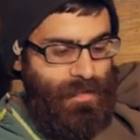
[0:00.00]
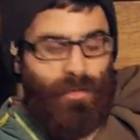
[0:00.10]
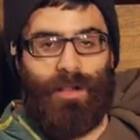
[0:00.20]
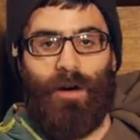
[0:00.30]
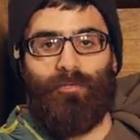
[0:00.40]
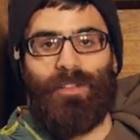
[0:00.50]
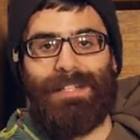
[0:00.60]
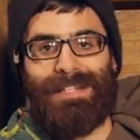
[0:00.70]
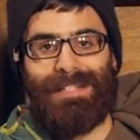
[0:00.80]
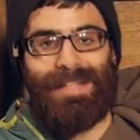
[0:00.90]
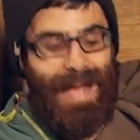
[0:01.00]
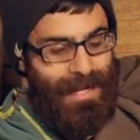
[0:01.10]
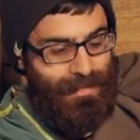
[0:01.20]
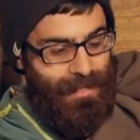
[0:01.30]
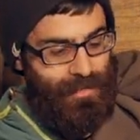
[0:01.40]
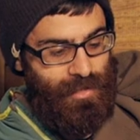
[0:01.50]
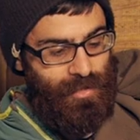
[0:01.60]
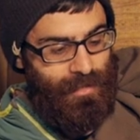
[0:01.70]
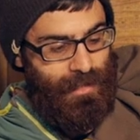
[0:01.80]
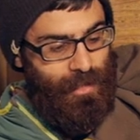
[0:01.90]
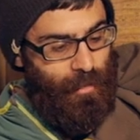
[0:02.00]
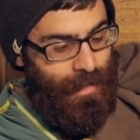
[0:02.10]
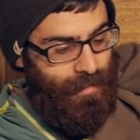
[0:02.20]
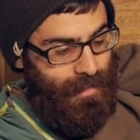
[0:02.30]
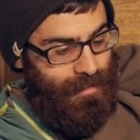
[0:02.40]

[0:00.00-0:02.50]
to allow really easy access to your gear, whether